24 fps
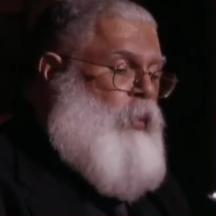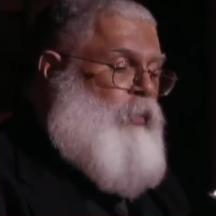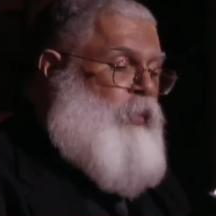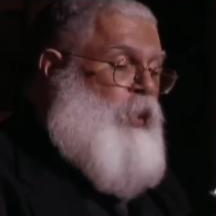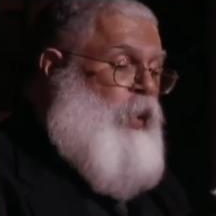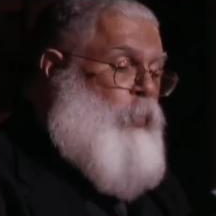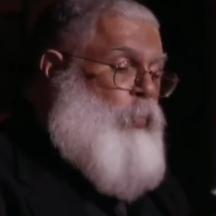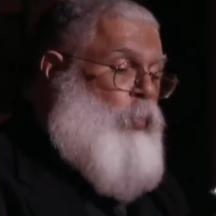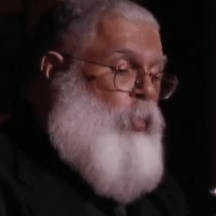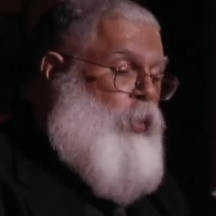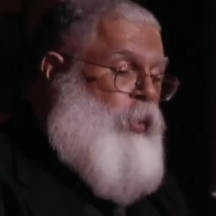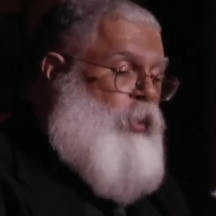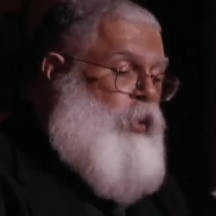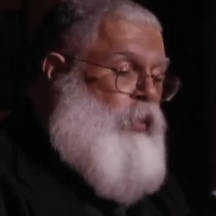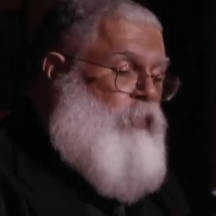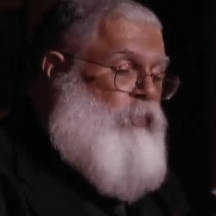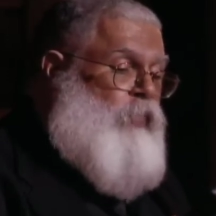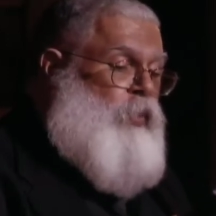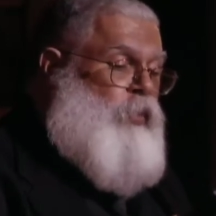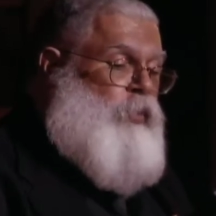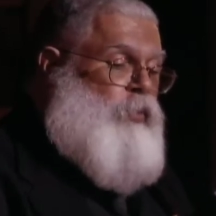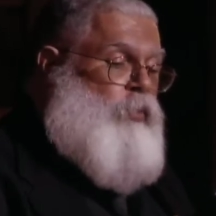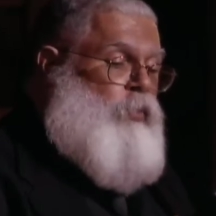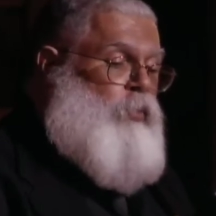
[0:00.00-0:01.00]
they weren't
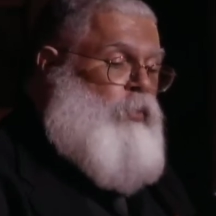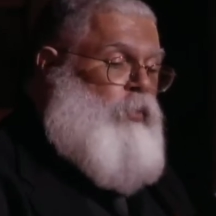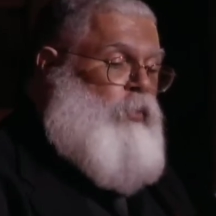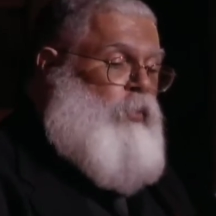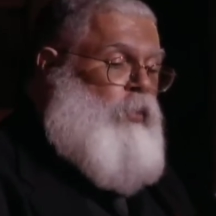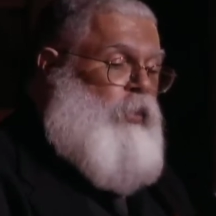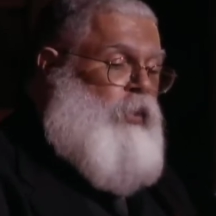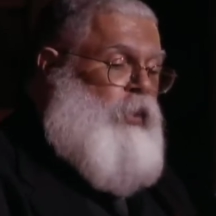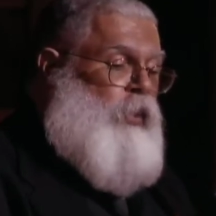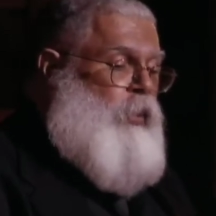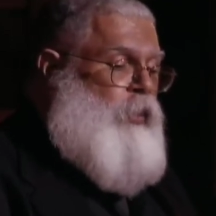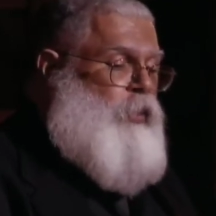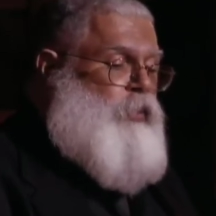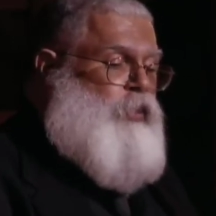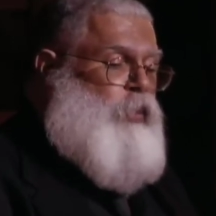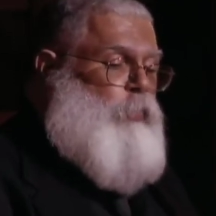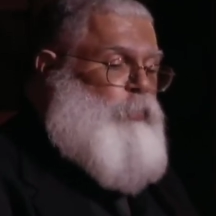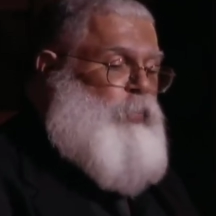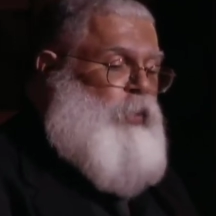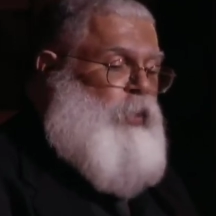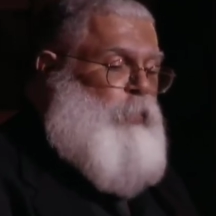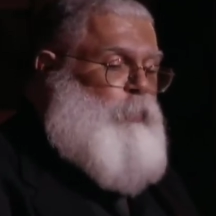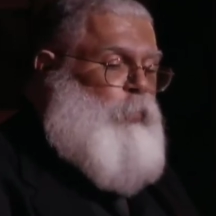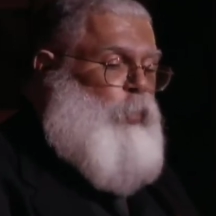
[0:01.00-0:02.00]
even as good looking as the
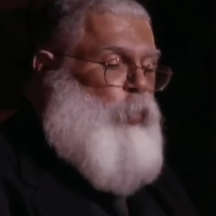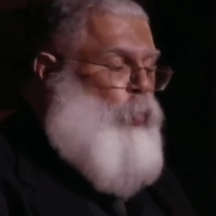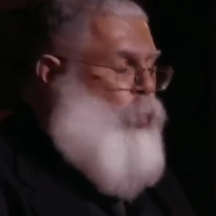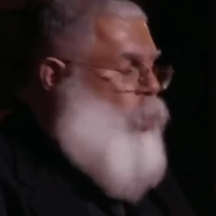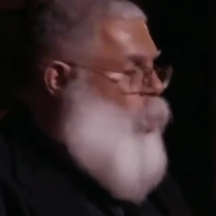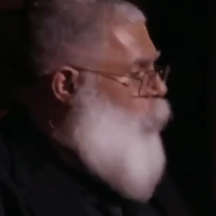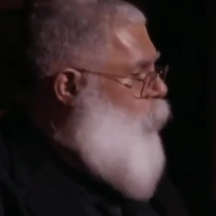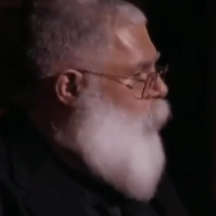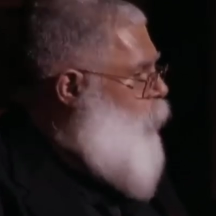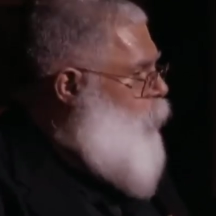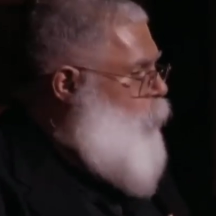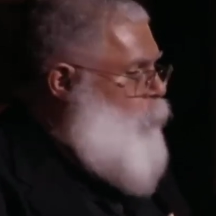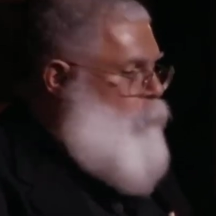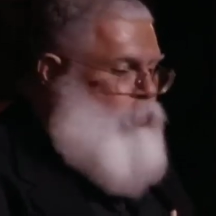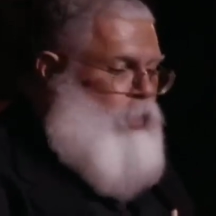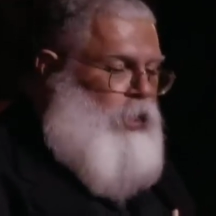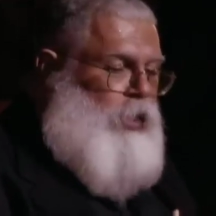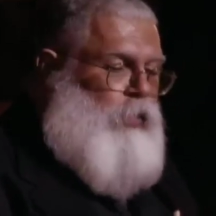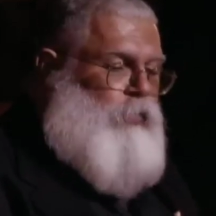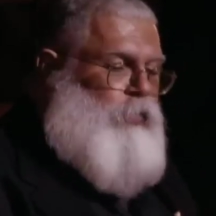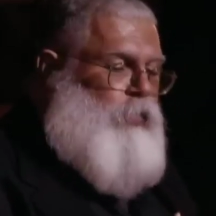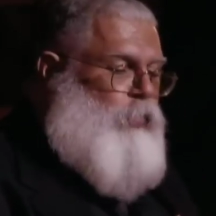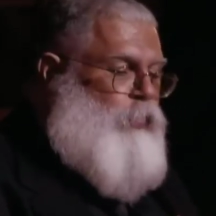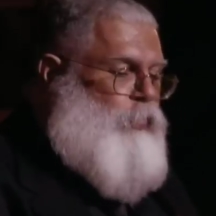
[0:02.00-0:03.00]
people walking
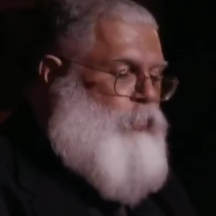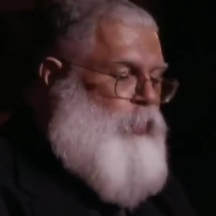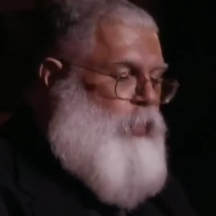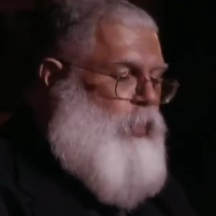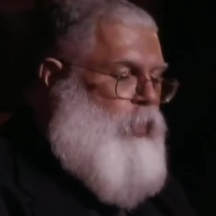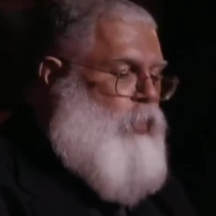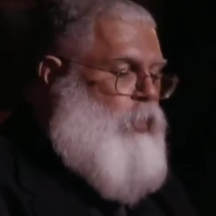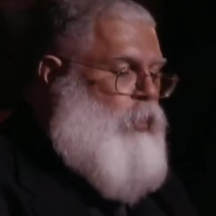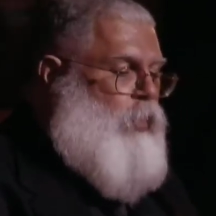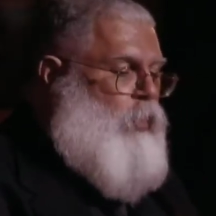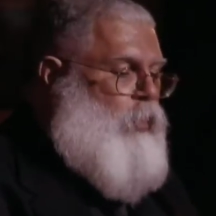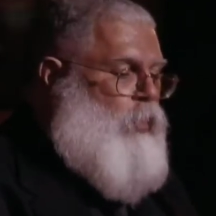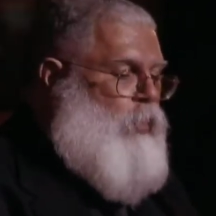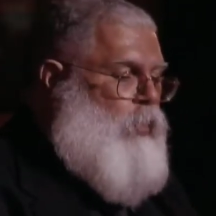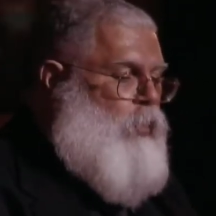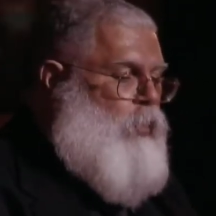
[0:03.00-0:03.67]
around the theater.